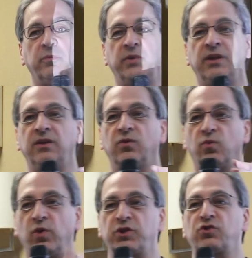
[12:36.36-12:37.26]
be
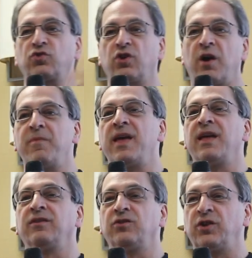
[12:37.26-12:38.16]
which
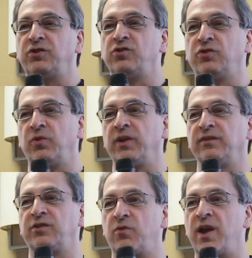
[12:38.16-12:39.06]
command that you're doing,
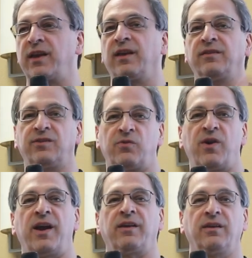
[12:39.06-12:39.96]
direct,
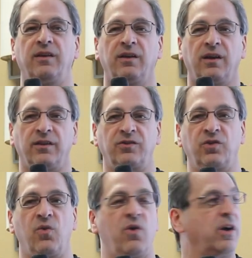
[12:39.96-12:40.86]
indirect, and
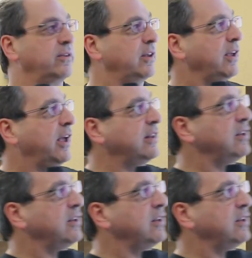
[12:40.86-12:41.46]
so on, and